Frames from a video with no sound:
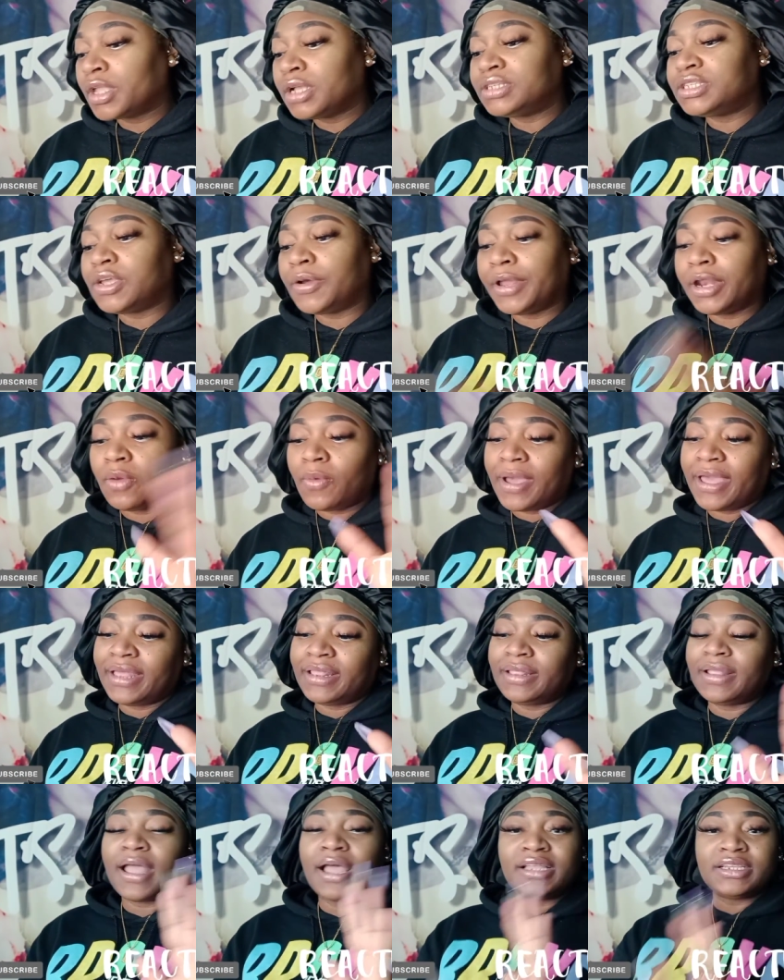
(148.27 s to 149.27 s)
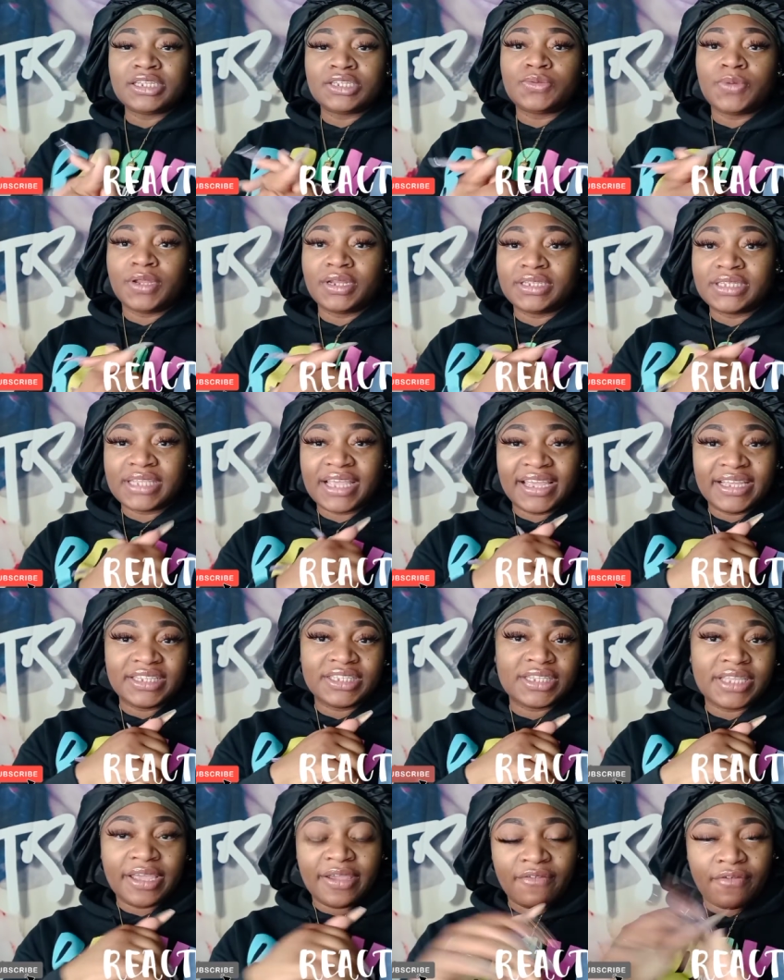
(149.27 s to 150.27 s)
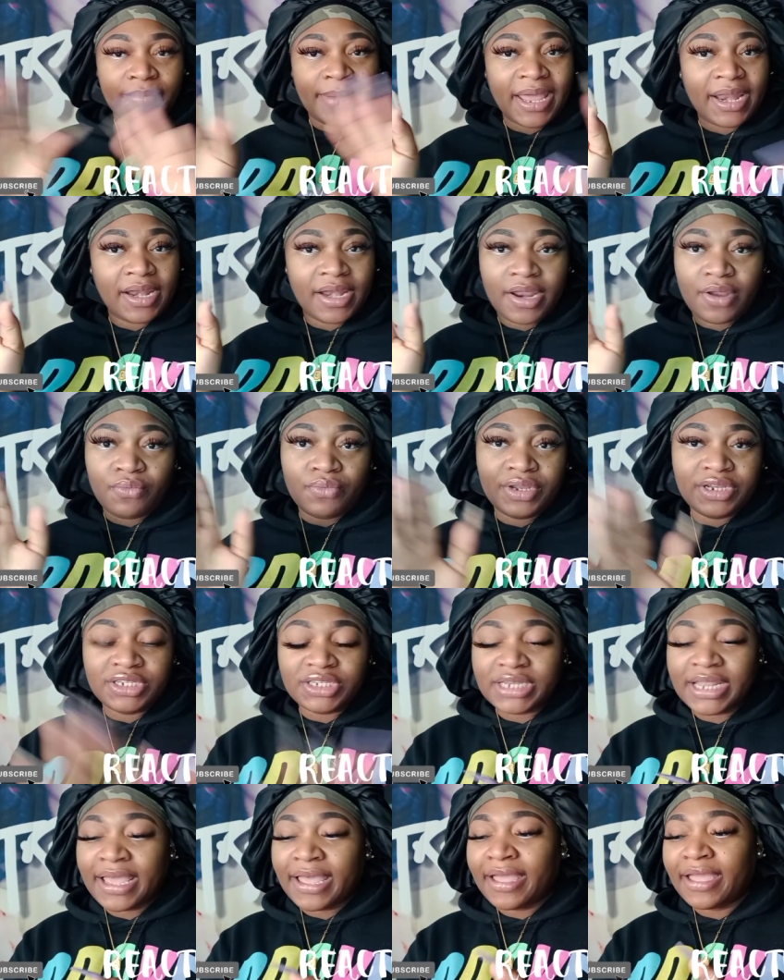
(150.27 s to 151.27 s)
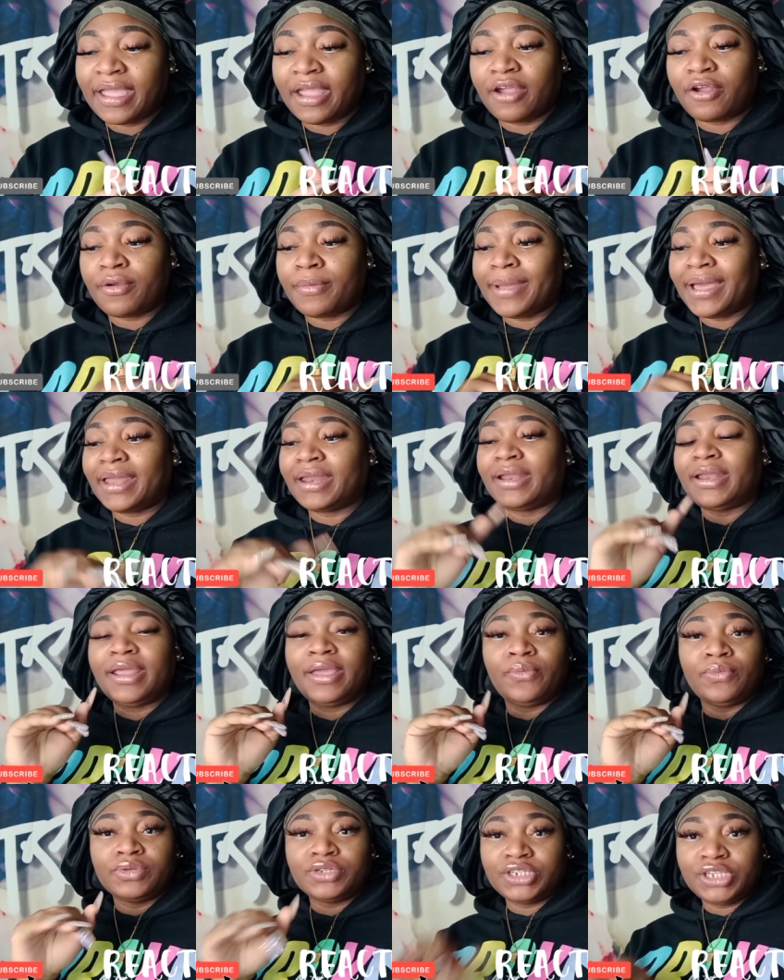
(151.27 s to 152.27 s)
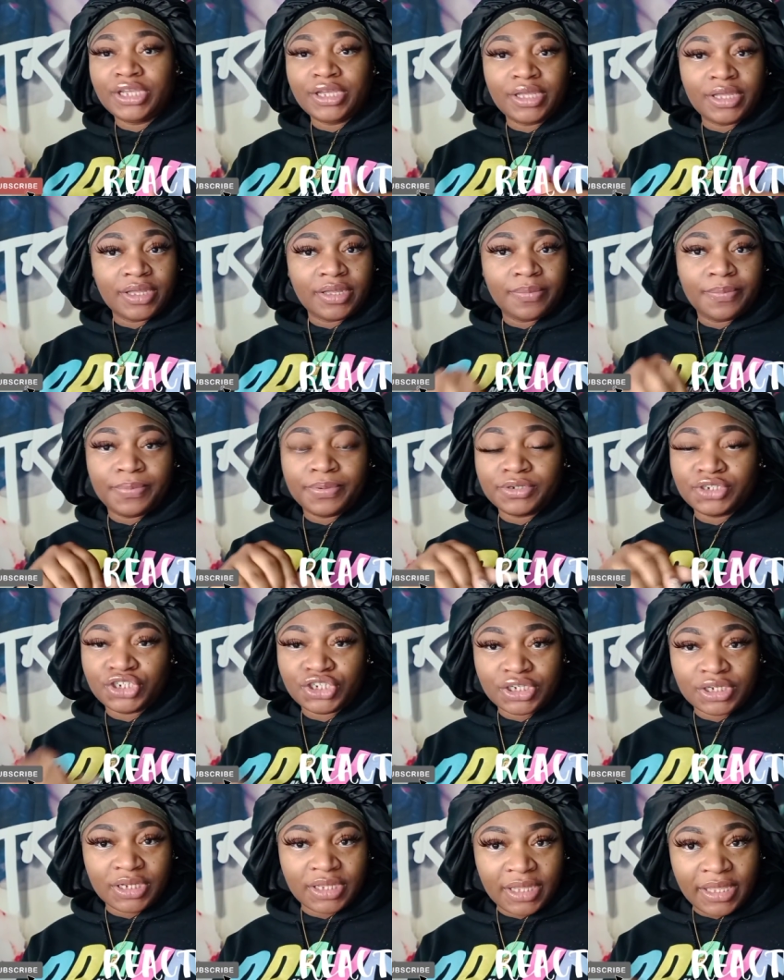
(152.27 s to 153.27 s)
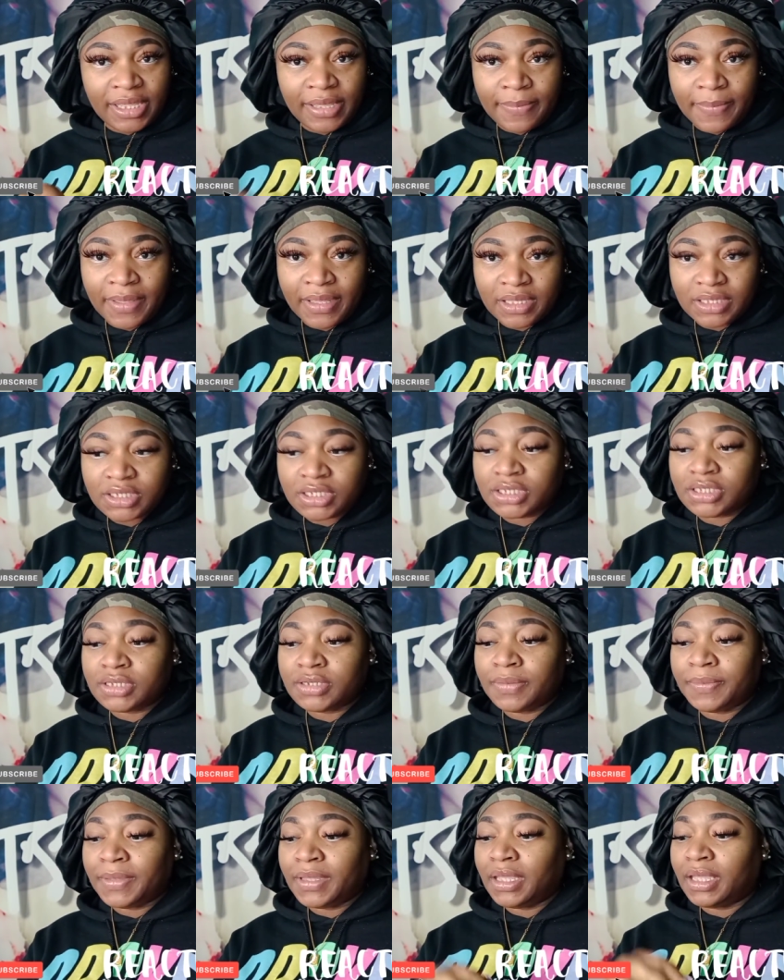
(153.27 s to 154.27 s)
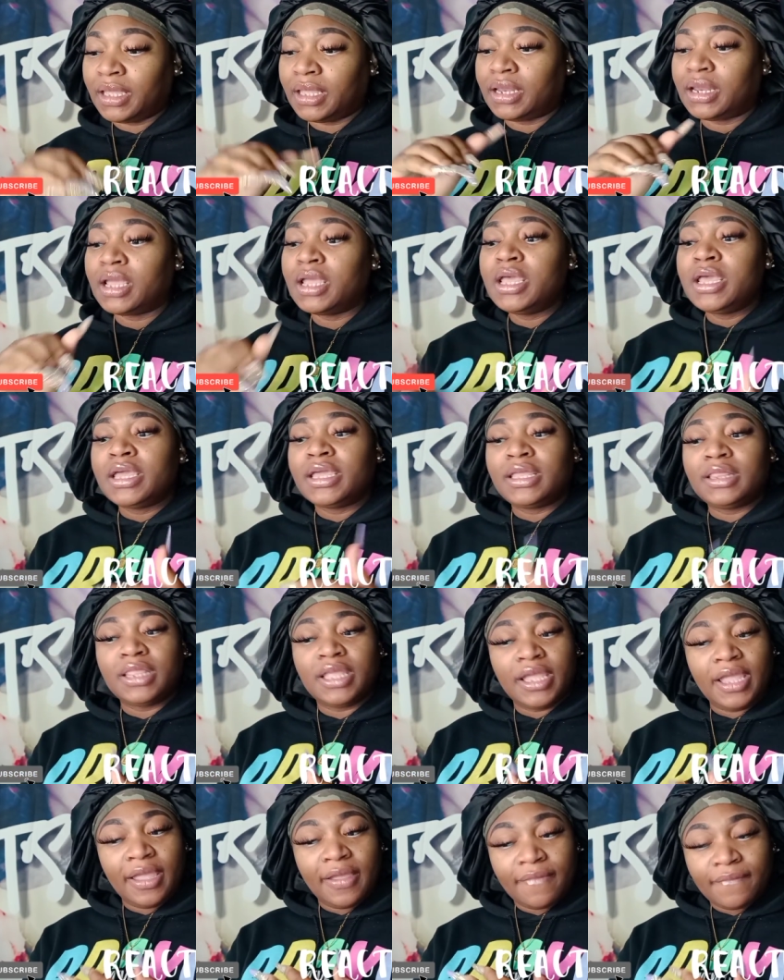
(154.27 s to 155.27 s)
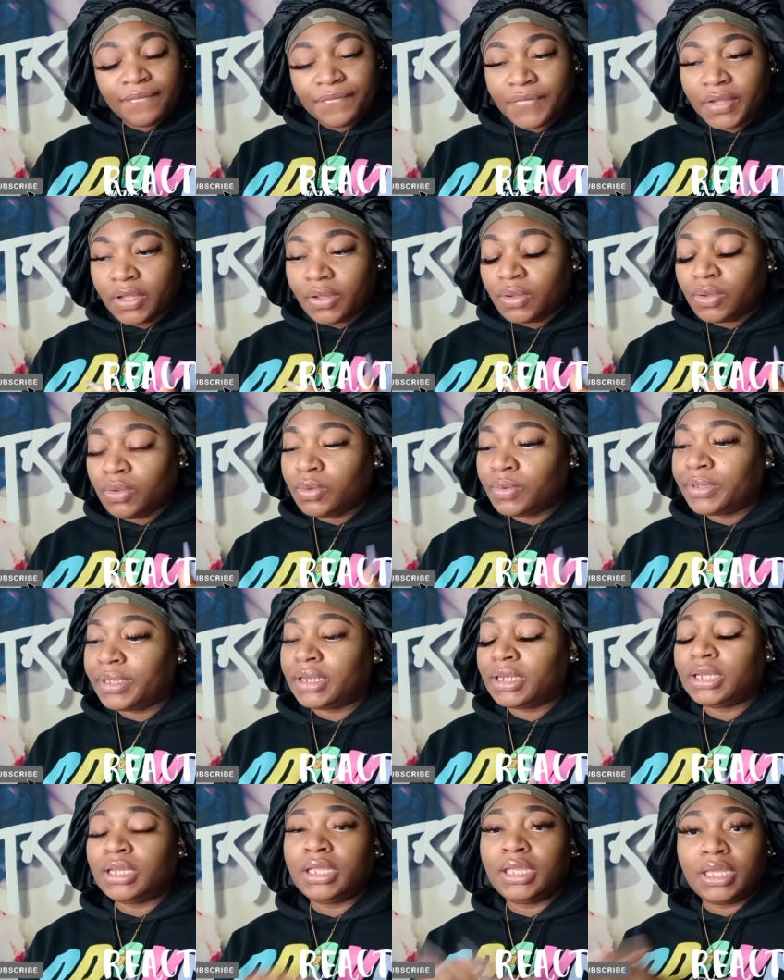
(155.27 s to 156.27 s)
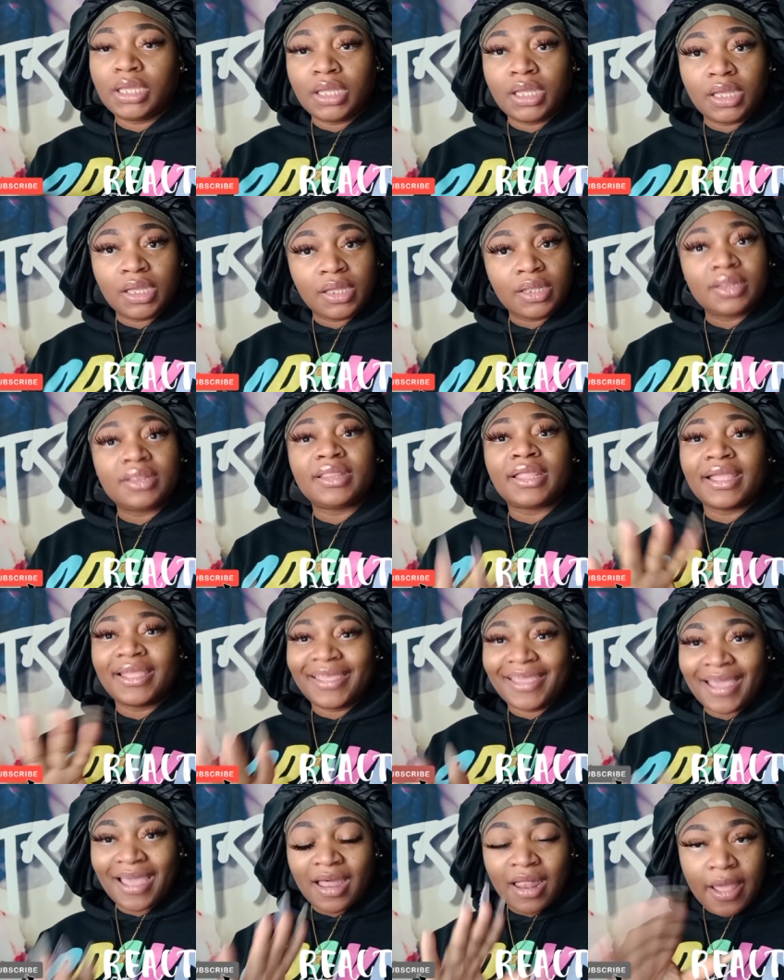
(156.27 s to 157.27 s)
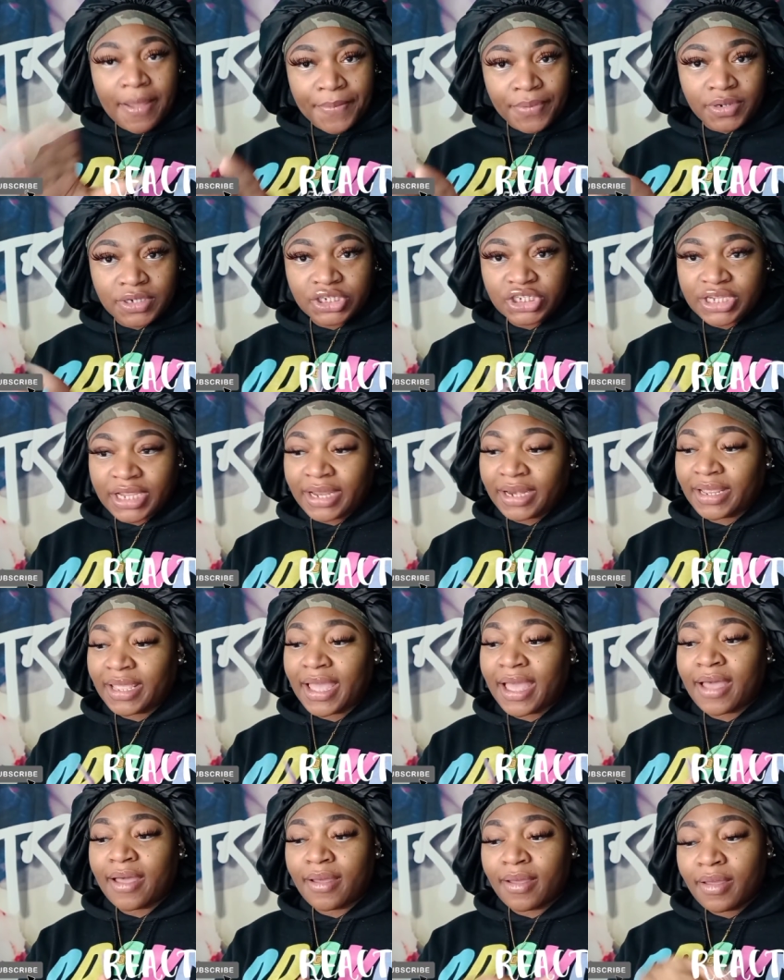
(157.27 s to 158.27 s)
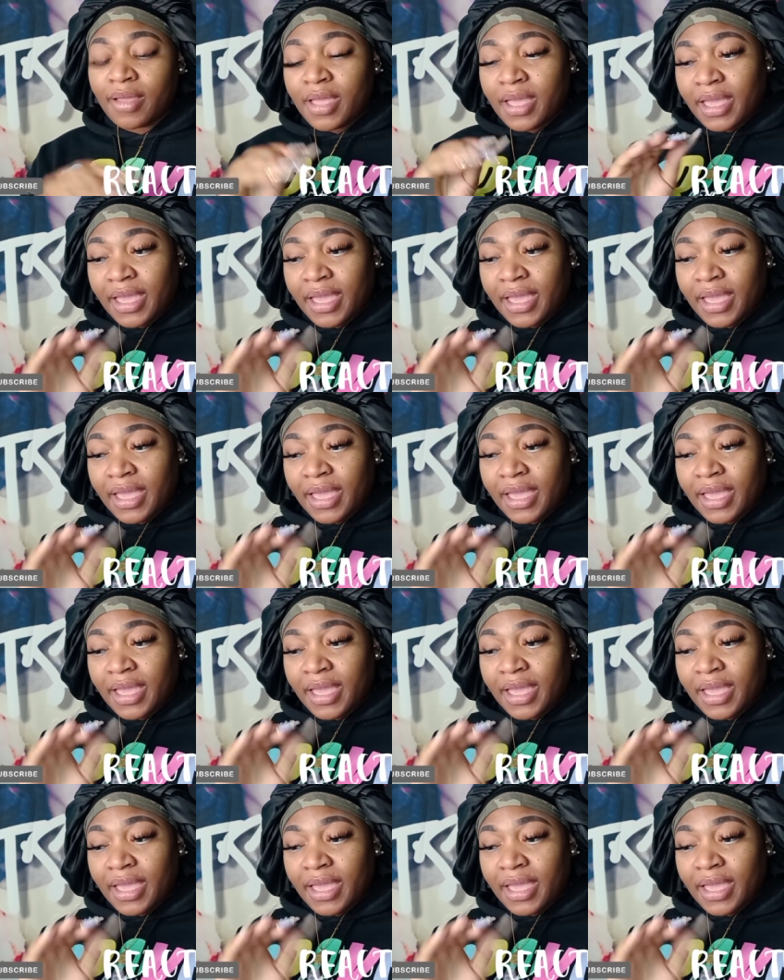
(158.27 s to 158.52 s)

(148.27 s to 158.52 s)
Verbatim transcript: So anyway, I just want to say to everybody that reached out, everybody that was yeah pushing the emails to me and the info and yeah, thank y'all, I appreciate it, y'all.